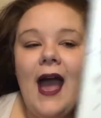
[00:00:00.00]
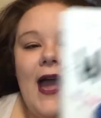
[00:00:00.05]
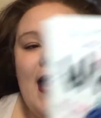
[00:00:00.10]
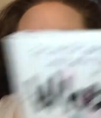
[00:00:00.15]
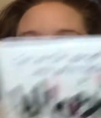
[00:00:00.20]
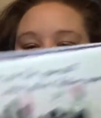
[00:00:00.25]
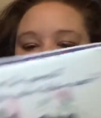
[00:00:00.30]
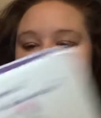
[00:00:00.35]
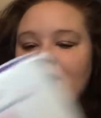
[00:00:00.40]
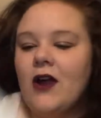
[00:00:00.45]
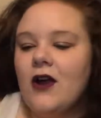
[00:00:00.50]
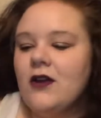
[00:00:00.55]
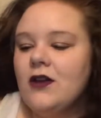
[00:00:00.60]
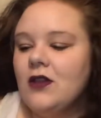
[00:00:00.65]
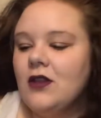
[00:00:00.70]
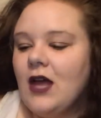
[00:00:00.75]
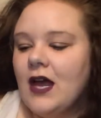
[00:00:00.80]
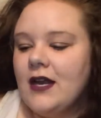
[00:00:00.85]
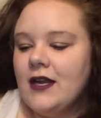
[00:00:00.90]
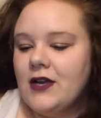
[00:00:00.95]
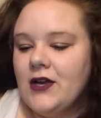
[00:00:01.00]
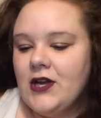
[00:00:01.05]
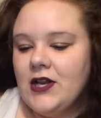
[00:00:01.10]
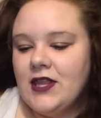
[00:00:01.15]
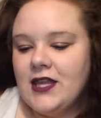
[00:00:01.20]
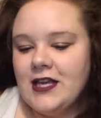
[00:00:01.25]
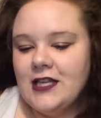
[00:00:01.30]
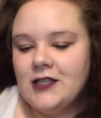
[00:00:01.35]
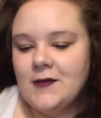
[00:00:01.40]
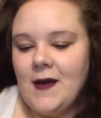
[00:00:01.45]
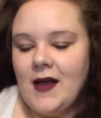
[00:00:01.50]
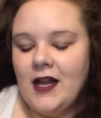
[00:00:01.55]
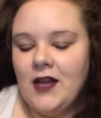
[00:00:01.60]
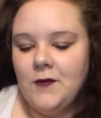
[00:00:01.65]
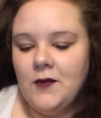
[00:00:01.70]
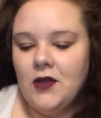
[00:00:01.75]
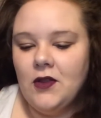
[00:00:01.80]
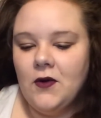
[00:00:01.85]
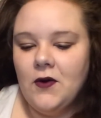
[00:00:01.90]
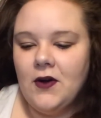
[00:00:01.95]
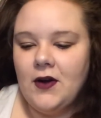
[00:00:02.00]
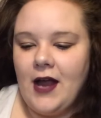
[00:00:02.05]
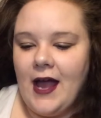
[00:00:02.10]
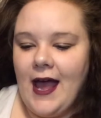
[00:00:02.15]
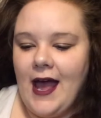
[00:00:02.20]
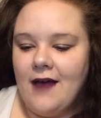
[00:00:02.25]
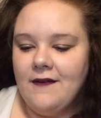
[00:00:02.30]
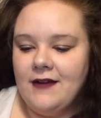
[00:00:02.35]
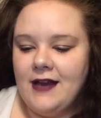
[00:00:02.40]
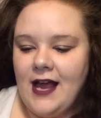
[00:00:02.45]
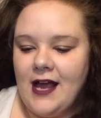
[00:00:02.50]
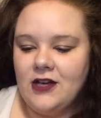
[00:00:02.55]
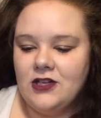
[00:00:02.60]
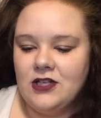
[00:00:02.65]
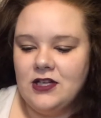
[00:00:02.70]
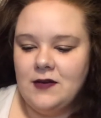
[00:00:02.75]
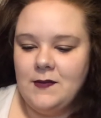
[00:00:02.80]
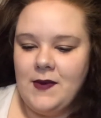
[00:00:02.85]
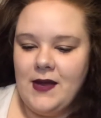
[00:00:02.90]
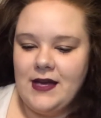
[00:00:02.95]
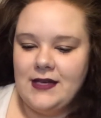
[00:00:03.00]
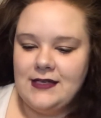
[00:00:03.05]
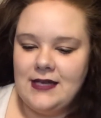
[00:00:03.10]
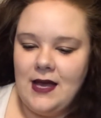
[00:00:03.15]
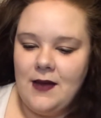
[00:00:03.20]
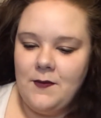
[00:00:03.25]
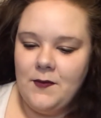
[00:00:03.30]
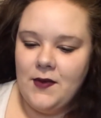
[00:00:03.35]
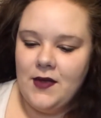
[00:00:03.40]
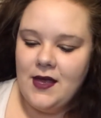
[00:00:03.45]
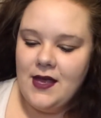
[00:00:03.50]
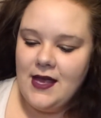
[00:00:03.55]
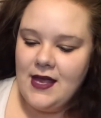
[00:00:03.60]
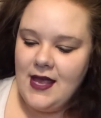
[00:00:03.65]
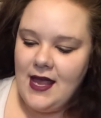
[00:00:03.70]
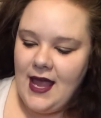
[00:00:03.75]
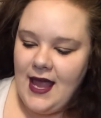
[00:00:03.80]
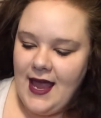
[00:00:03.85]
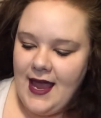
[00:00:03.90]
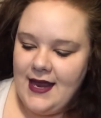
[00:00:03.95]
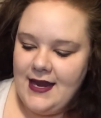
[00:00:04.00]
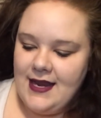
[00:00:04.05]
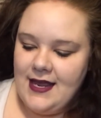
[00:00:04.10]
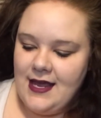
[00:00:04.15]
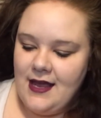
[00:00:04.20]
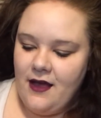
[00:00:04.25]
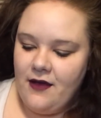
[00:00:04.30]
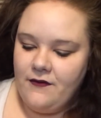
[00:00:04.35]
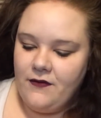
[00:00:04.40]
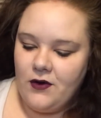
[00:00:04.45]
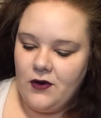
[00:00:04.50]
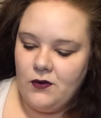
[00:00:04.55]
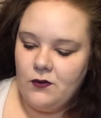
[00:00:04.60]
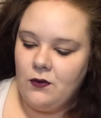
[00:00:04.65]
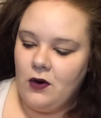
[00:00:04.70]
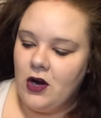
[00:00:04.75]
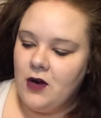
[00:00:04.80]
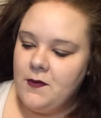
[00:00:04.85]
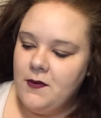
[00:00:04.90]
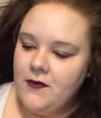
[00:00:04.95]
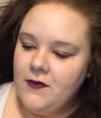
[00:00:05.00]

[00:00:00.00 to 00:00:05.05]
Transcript: I heard a lot of good things about Emery Lord. I haven't actually picked up any of her work